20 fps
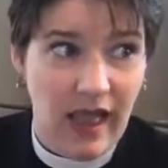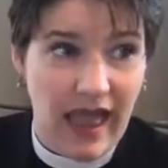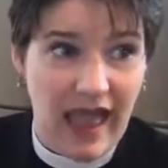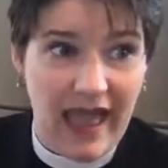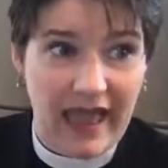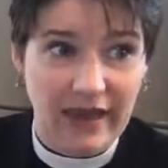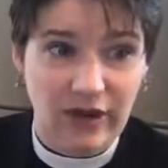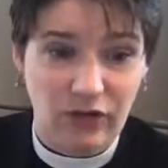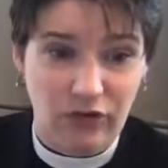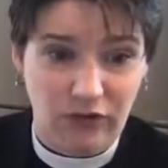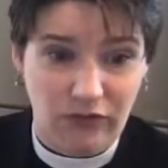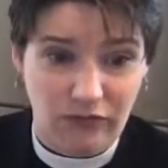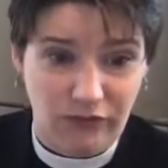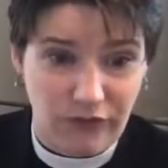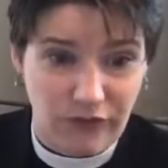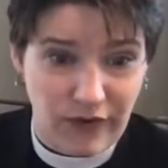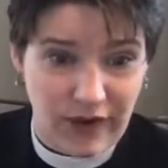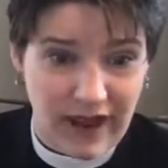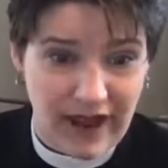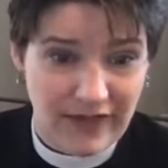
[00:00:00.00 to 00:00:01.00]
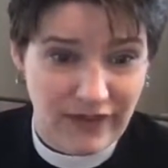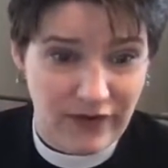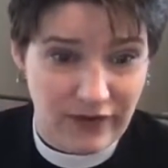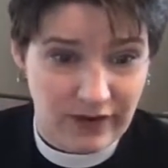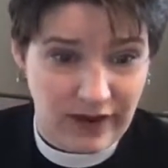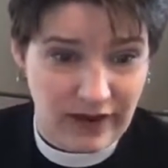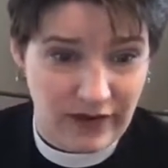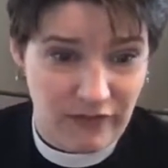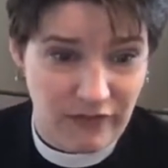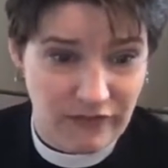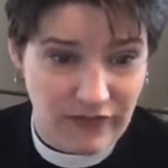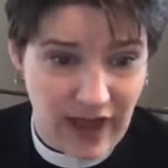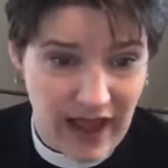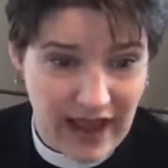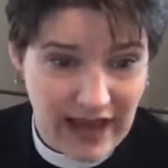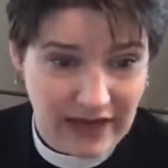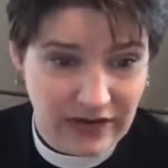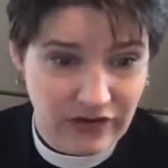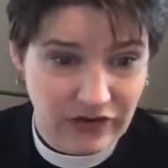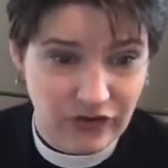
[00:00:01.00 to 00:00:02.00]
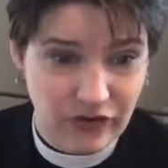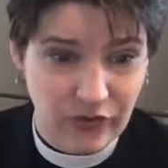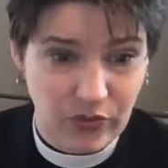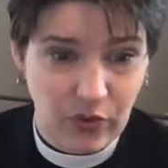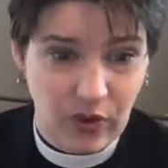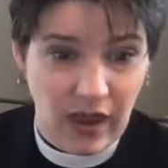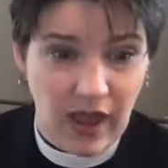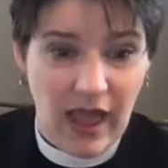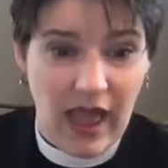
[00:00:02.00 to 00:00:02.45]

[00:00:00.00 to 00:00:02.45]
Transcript: and you're afraid they're going to find you